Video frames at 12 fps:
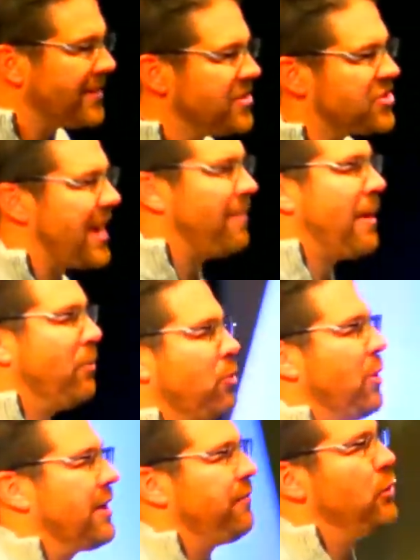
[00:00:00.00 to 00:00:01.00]
to this timeline real
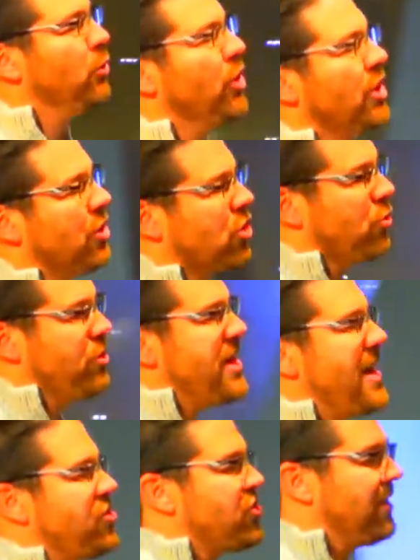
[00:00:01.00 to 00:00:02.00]
quick, if you look at
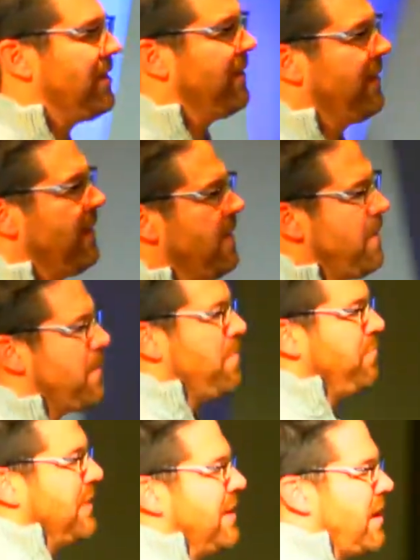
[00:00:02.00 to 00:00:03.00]
creation,
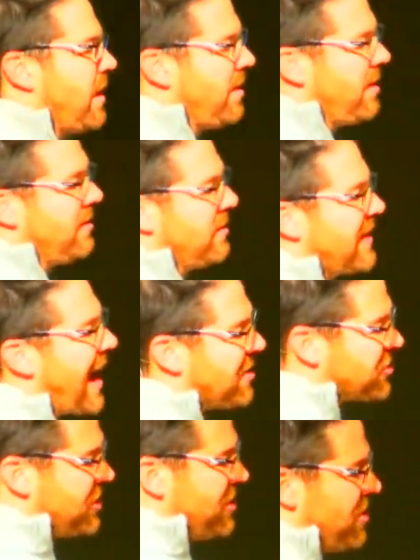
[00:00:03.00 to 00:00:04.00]

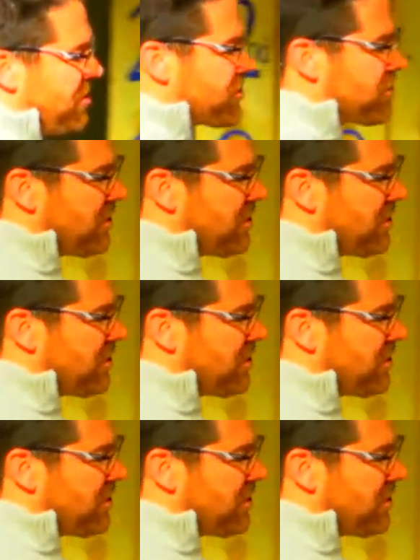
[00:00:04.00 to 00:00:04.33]
thousand years